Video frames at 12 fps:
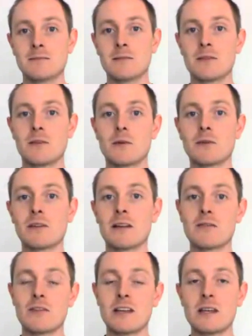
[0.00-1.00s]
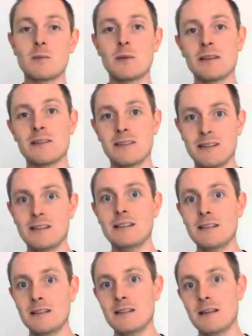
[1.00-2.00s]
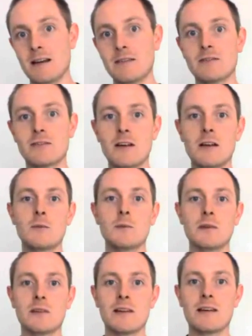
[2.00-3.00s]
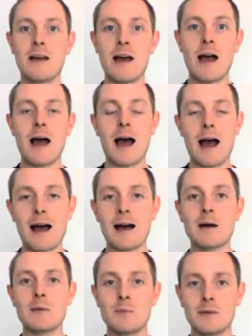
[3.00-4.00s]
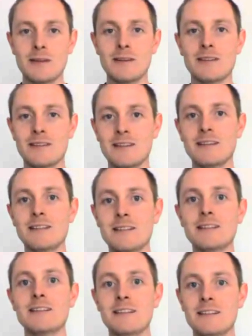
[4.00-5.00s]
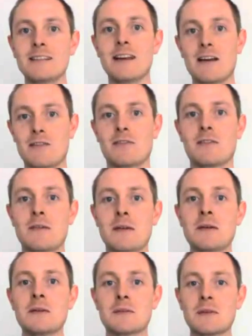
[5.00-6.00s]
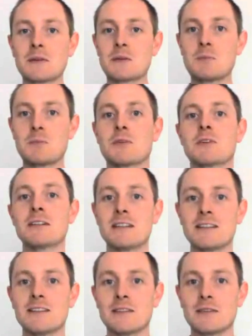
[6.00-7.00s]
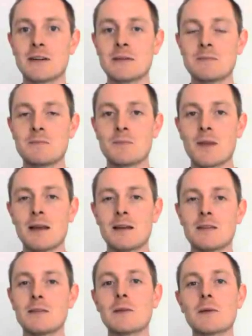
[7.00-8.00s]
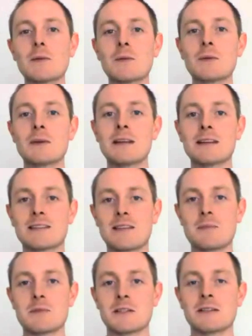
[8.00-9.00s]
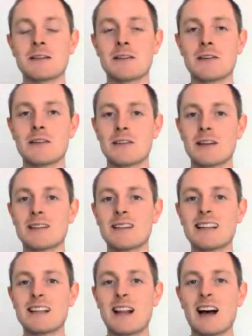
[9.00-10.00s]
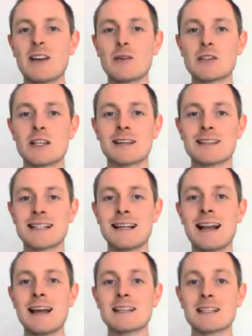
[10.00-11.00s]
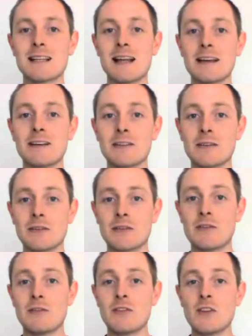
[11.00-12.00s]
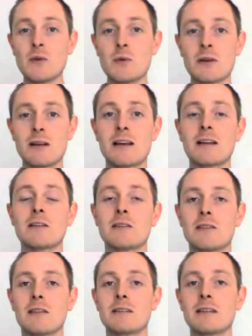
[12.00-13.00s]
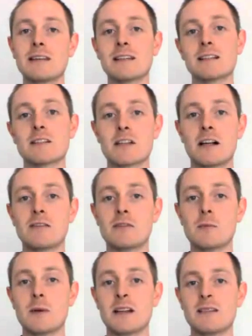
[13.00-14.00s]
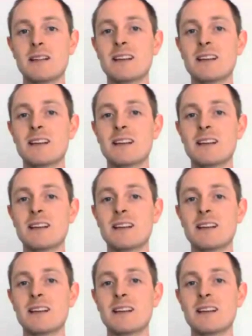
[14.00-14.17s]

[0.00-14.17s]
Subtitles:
So instead of A, B, C, D, E, F, we say A, B, C, D, E, F. So that's pretty easy, right? The only exception there is that Irish has less letters, fewer letters than the English alphabet,